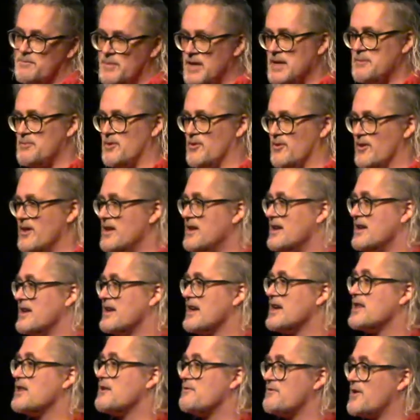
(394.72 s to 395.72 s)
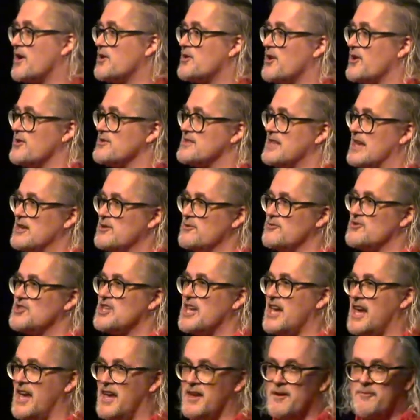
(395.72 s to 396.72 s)
people in the photos that you
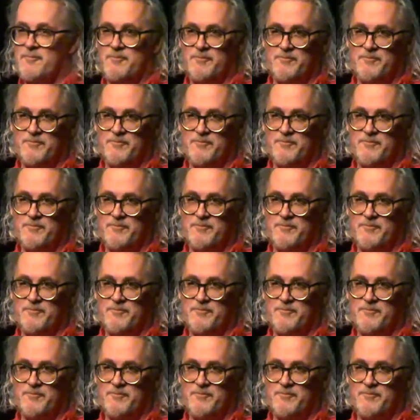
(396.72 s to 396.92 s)
share.